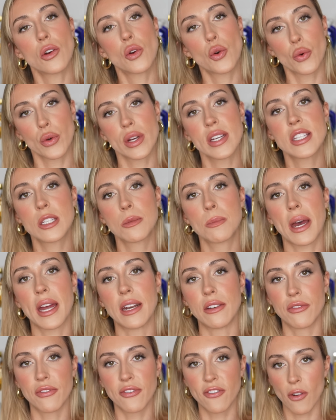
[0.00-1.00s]
crisp
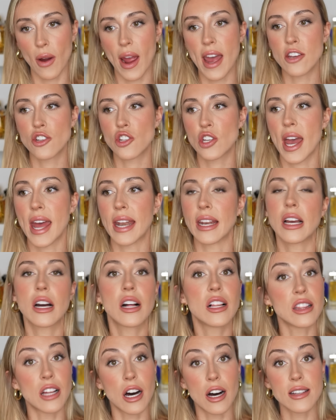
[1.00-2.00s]
and fresh and
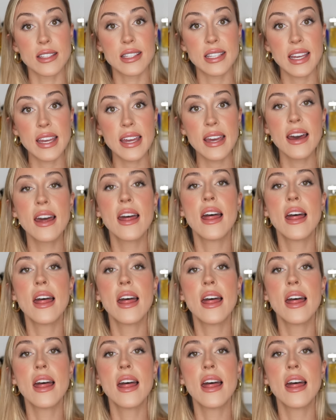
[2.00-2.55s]
classy,